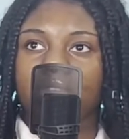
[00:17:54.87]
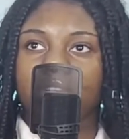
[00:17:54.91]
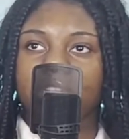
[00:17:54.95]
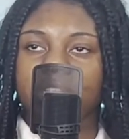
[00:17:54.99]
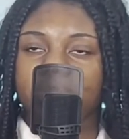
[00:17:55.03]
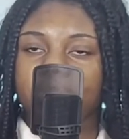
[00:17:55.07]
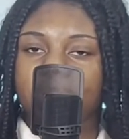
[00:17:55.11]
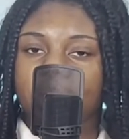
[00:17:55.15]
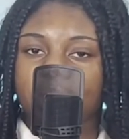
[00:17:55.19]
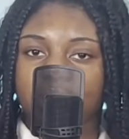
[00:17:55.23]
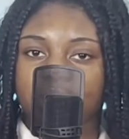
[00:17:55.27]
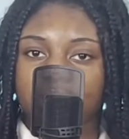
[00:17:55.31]

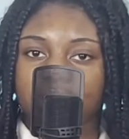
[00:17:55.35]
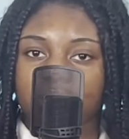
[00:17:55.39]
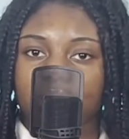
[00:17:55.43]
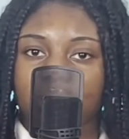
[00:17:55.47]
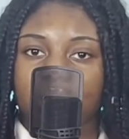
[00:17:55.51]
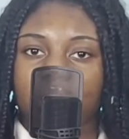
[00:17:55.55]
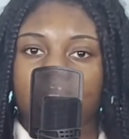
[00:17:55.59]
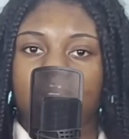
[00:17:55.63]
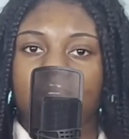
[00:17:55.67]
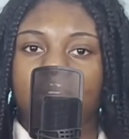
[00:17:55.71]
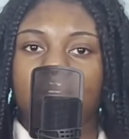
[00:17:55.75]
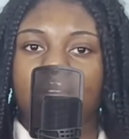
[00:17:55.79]
respect
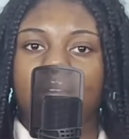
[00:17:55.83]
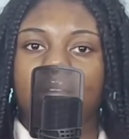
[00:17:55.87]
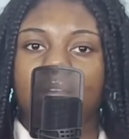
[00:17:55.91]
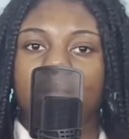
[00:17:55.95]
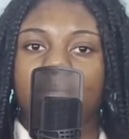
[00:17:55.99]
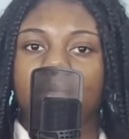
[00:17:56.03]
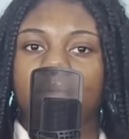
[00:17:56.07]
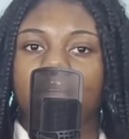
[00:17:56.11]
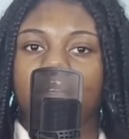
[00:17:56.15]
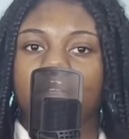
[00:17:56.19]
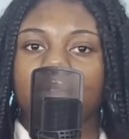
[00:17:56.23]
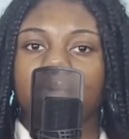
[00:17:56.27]
it, and
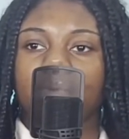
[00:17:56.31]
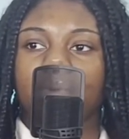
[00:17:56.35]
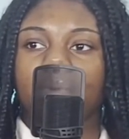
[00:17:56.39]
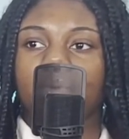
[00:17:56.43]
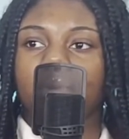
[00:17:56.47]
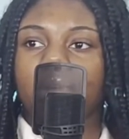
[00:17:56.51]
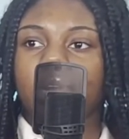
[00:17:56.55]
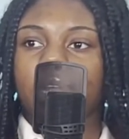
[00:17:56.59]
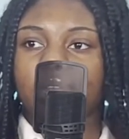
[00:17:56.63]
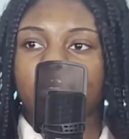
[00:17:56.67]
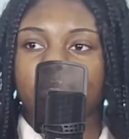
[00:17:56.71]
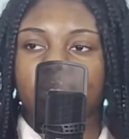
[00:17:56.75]
you may as well
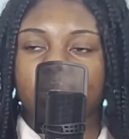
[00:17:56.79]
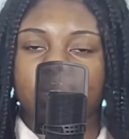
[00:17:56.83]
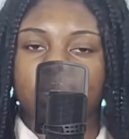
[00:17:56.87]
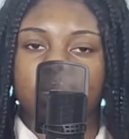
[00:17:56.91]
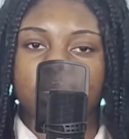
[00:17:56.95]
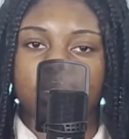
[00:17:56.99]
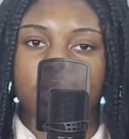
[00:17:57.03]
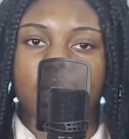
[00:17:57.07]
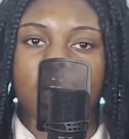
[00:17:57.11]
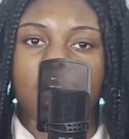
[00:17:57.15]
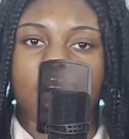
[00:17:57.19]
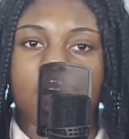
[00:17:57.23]
leave it
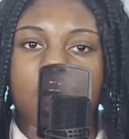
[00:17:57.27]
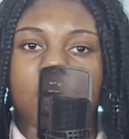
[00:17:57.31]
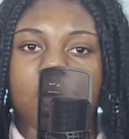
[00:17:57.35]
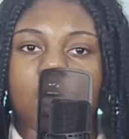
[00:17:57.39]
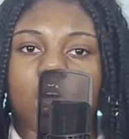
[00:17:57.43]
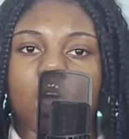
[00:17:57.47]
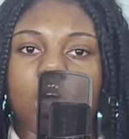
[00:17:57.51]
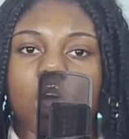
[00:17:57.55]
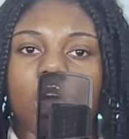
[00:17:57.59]
as that.